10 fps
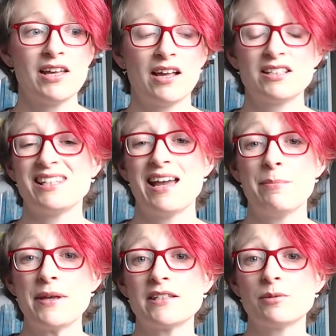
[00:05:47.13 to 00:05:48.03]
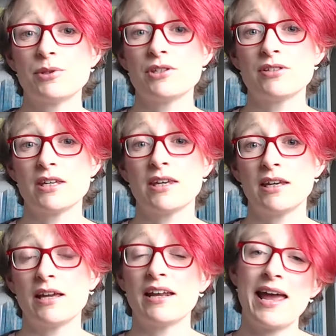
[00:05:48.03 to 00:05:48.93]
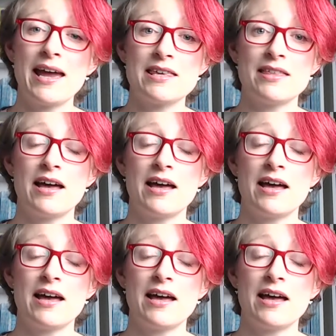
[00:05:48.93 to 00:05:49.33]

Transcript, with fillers: So yeah, messes with your thinking, and I hate that.